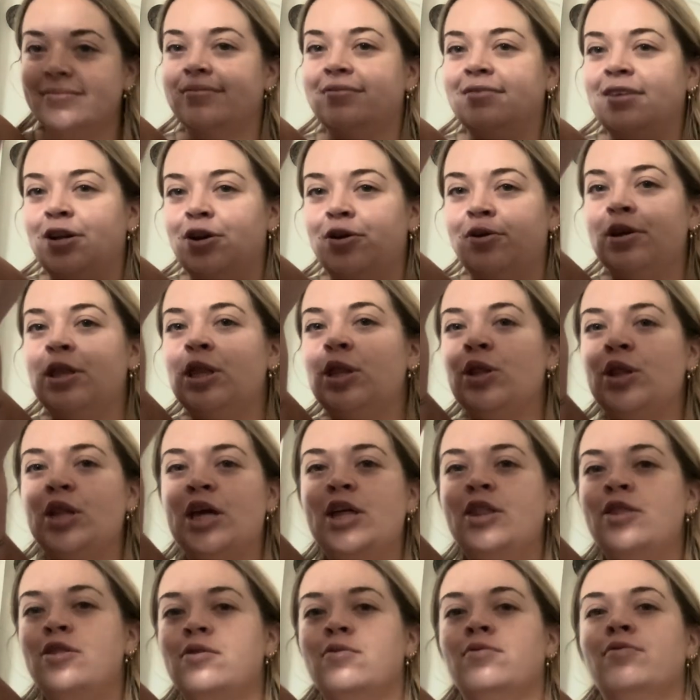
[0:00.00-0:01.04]
you know,
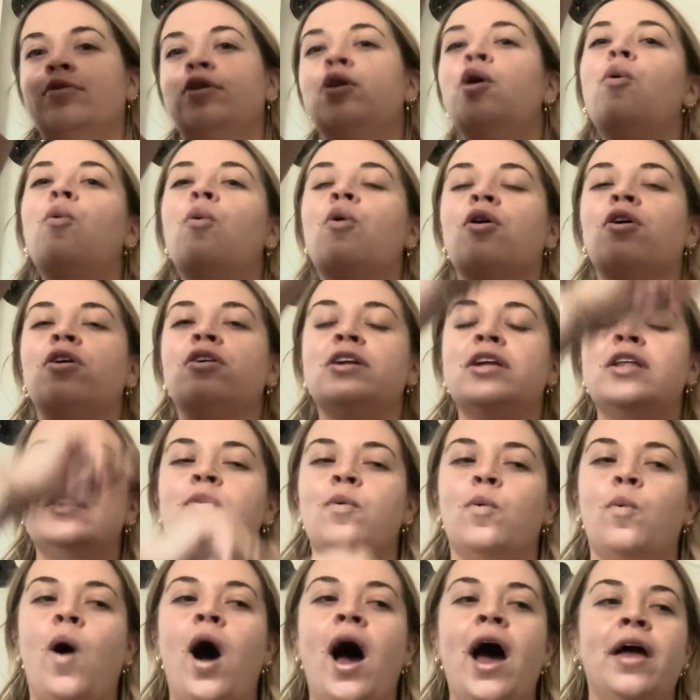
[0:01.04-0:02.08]
in the real world, in the
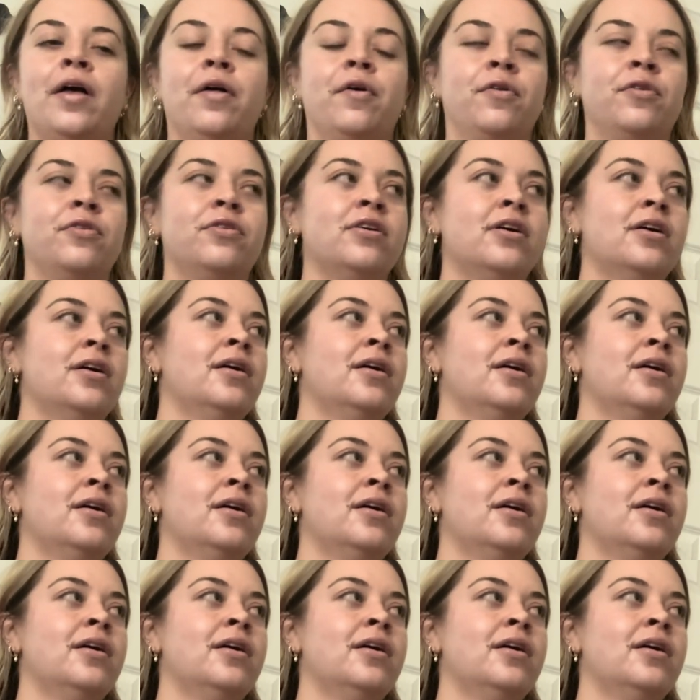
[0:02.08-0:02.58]
wild.